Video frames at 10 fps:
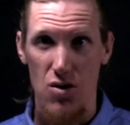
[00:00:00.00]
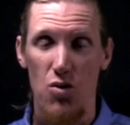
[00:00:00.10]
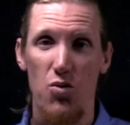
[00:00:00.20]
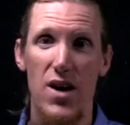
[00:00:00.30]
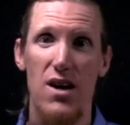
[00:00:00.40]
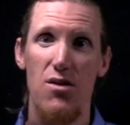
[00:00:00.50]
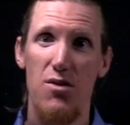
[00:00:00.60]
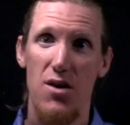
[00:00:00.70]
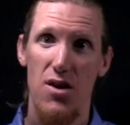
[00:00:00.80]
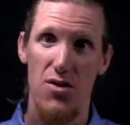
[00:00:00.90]

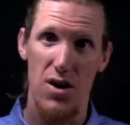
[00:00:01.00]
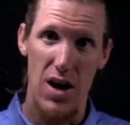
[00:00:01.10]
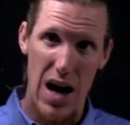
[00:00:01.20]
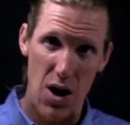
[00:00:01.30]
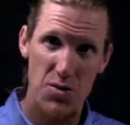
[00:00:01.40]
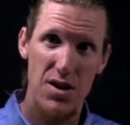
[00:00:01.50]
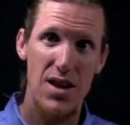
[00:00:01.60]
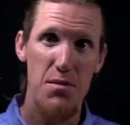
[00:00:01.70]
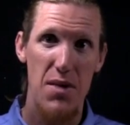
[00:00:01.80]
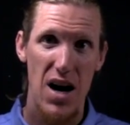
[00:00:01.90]
with the noun that
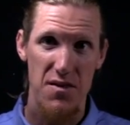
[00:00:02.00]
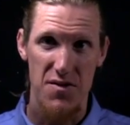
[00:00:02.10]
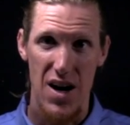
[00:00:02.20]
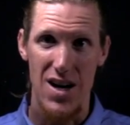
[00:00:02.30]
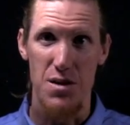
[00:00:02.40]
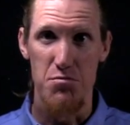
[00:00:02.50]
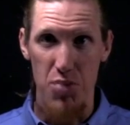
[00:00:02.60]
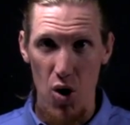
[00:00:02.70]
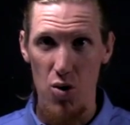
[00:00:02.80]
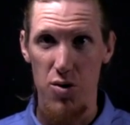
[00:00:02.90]
they modify in
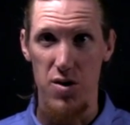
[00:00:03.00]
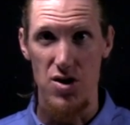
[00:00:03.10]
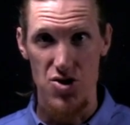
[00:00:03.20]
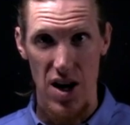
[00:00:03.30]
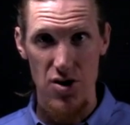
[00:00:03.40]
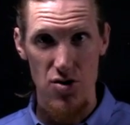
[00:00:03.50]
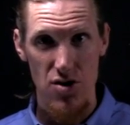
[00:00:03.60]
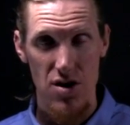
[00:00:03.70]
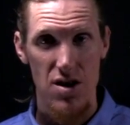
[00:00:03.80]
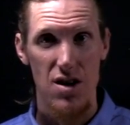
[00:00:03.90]
both
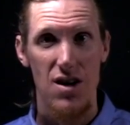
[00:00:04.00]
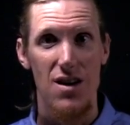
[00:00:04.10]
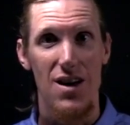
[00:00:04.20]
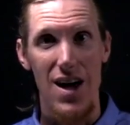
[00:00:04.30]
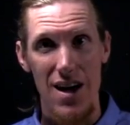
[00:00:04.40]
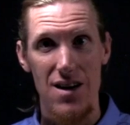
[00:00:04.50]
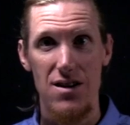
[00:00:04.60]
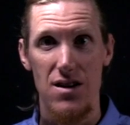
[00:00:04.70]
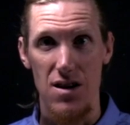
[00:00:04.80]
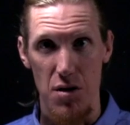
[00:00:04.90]
gender
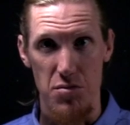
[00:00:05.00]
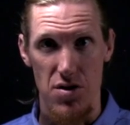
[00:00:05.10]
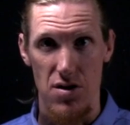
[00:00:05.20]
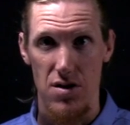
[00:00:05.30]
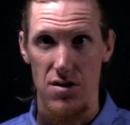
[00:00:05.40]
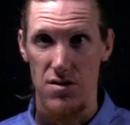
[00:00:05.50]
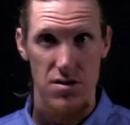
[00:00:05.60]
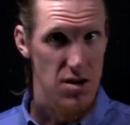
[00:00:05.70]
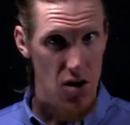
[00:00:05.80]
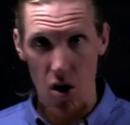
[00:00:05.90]
and number.
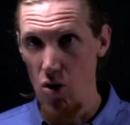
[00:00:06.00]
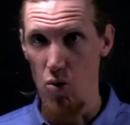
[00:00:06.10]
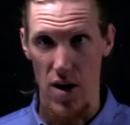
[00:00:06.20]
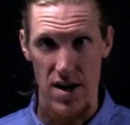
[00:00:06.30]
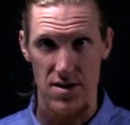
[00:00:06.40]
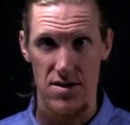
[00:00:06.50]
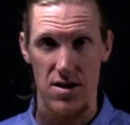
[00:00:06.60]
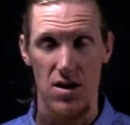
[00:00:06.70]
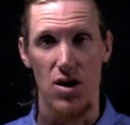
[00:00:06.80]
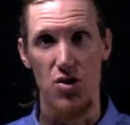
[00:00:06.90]
Always
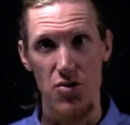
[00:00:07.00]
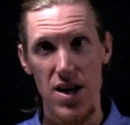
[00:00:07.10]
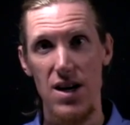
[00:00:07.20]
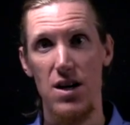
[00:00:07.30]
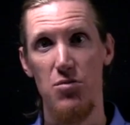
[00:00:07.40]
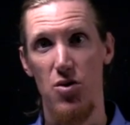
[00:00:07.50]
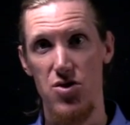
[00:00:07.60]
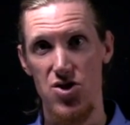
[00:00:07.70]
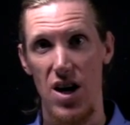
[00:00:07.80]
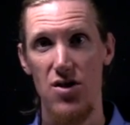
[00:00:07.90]
agree in both
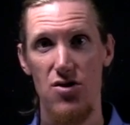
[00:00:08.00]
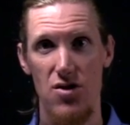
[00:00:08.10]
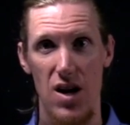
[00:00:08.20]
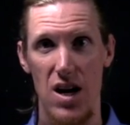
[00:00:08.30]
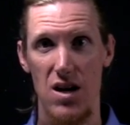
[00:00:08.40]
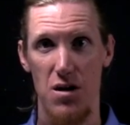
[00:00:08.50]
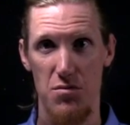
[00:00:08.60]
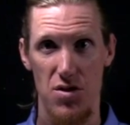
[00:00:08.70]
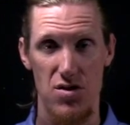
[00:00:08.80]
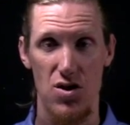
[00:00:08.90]
gender and
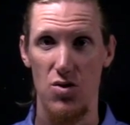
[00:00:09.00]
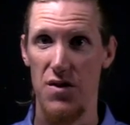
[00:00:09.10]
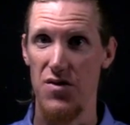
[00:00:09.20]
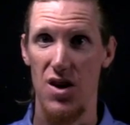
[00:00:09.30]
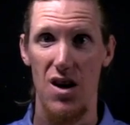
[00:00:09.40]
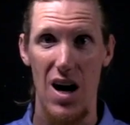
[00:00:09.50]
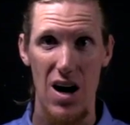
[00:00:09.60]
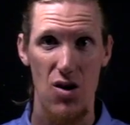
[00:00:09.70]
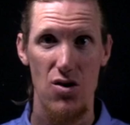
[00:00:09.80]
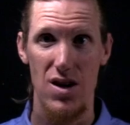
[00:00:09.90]
number. So if the
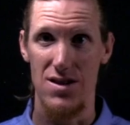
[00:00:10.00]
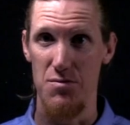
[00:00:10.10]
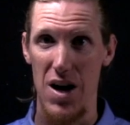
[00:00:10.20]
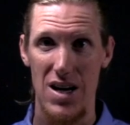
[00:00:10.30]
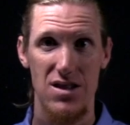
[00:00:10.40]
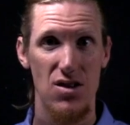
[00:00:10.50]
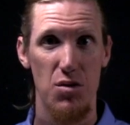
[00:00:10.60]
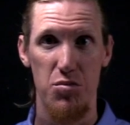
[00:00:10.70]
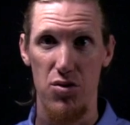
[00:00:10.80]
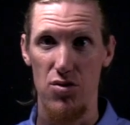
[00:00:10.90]
noun is
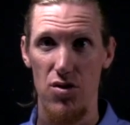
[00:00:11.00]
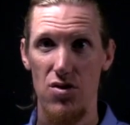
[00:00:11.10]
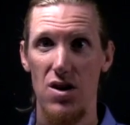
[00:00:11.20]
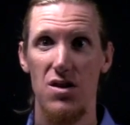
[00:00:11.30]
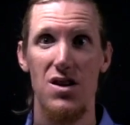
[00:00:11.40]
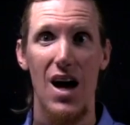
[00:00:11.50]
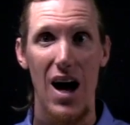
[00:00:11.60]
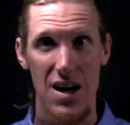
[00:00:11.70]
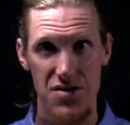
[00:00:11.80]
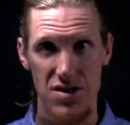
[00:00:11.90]
masculine plural, the
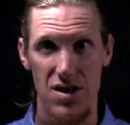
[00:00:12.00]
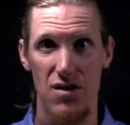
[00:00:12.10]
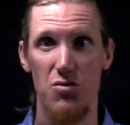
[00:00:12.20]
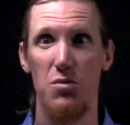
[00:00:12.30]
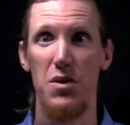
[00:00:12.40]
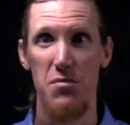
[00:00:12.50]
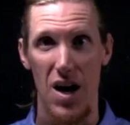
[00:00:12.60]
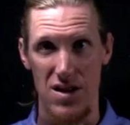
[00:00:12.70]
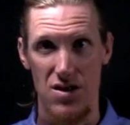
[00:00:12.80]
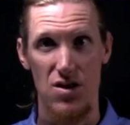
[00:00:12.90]
adjective will be
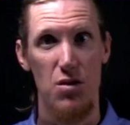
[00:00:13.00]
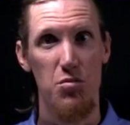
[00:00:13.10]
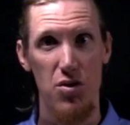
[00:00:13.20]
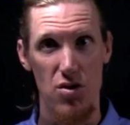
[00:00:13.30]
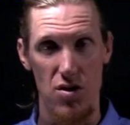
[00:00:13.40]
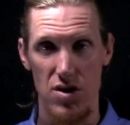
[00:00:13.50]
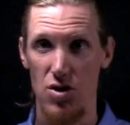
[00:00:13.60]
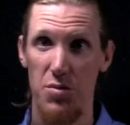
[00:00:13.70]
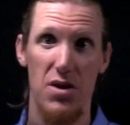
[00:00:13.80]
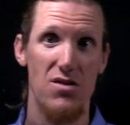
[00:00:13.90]
masculine plural, and you'll
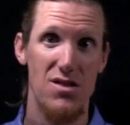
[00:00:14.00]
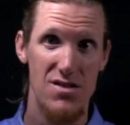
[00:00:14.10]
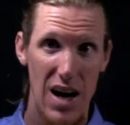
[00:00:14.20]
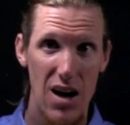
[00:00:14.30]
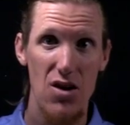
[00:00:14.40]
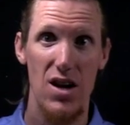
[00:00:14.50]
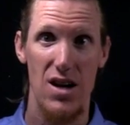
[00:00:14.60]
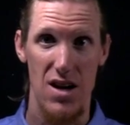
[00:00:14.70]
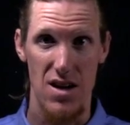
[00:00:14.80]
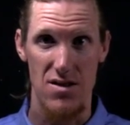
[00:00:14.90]
be able to tell it
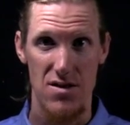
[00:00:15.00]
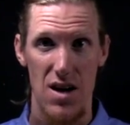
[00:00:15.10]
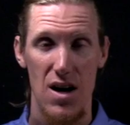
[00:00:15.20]
is